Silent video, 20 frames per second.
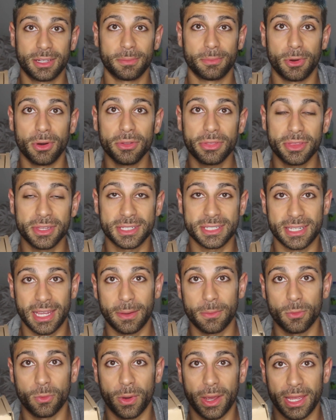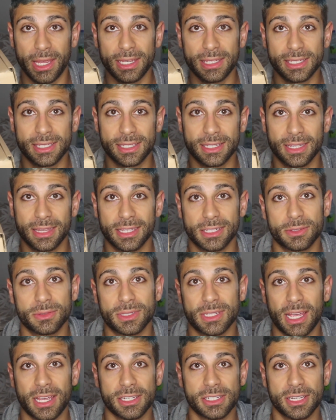They're both the same weight. This
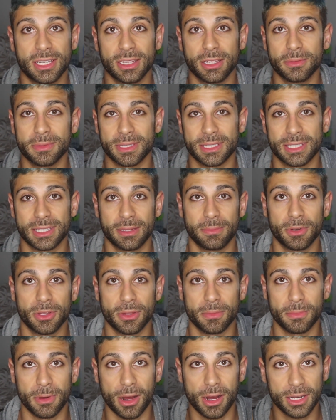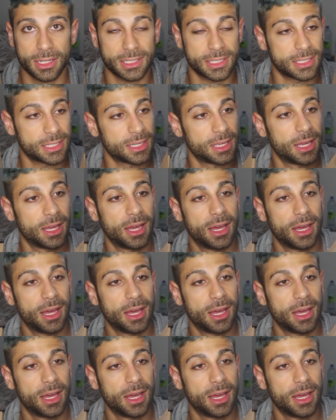one's actually a little bit slimmer than the box.